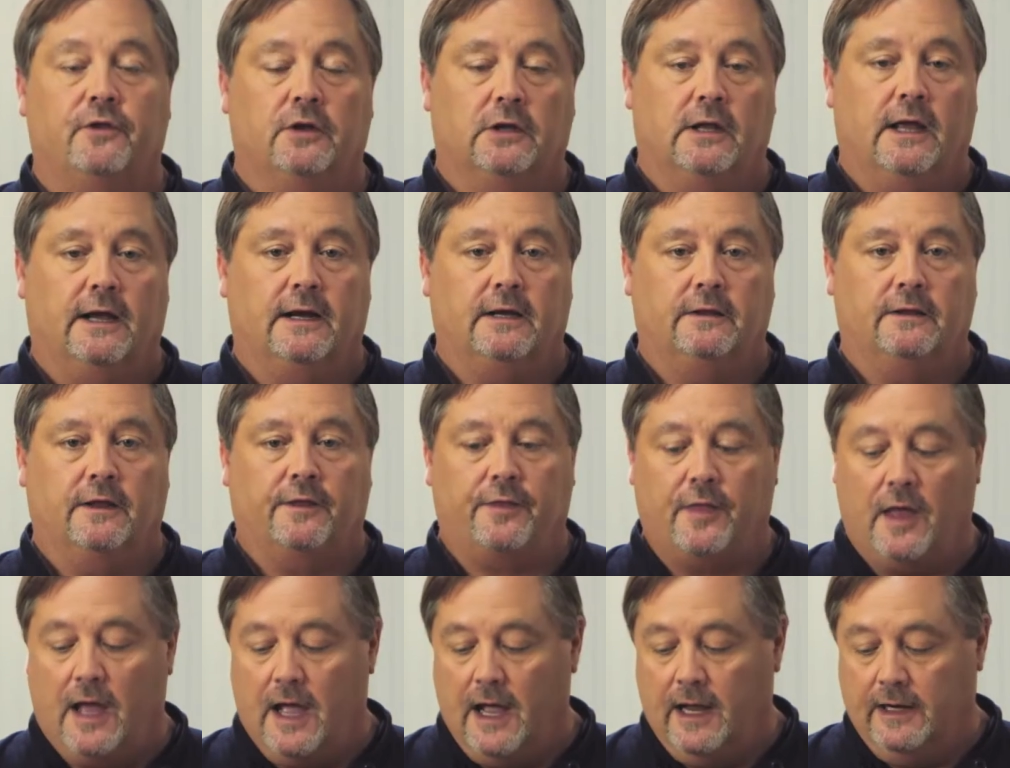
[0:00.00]
the leg and the
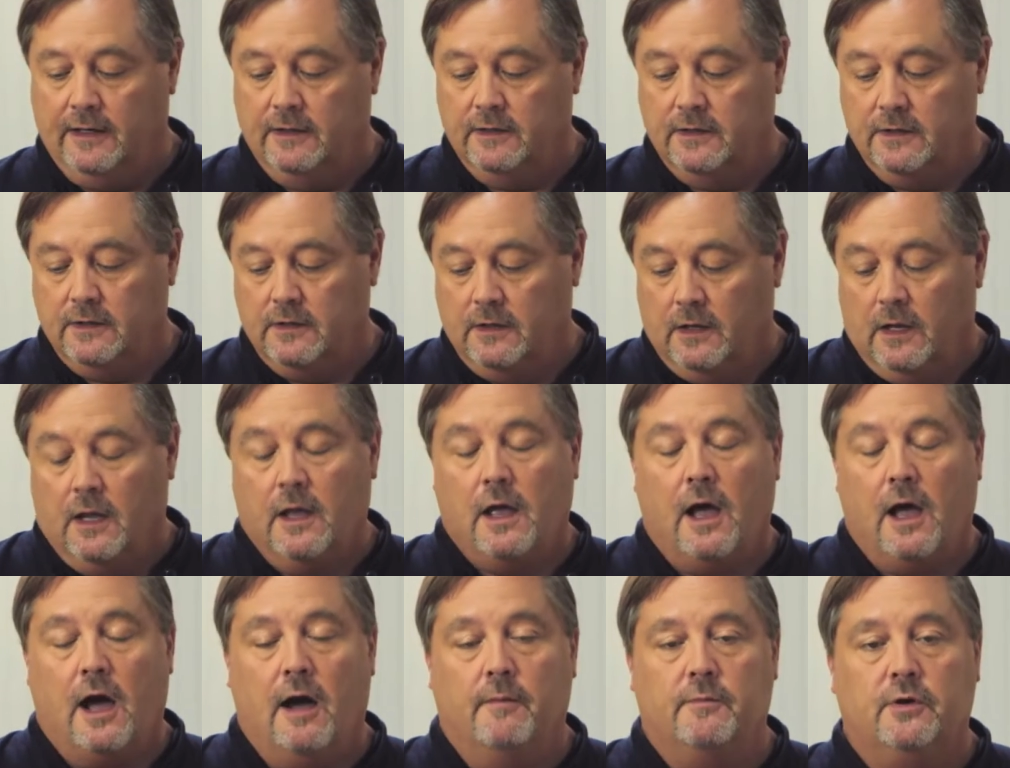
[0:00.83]
thigh.
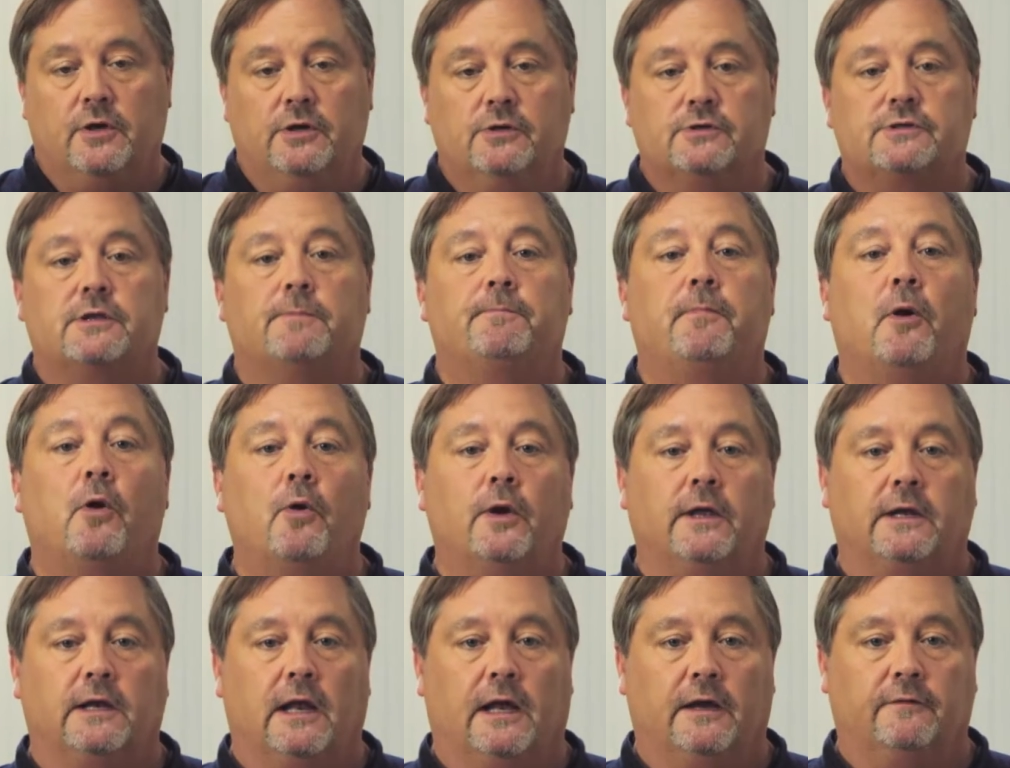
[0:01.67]
I'm gonna use the
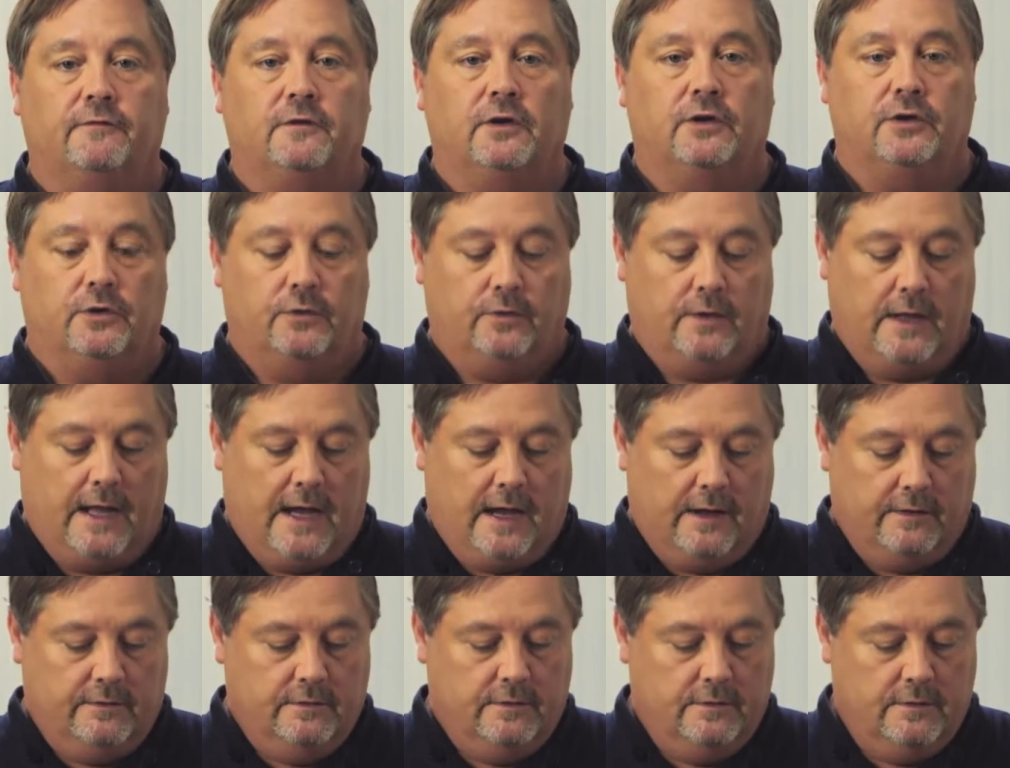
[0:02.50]
boning knife to do
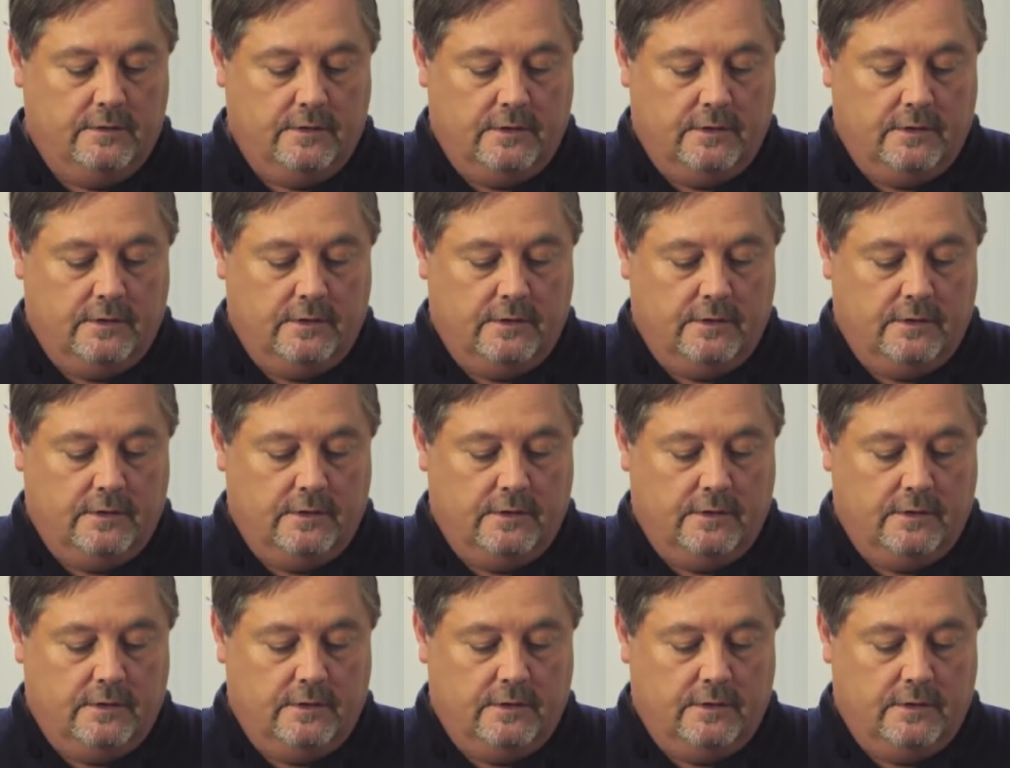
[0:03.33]
that.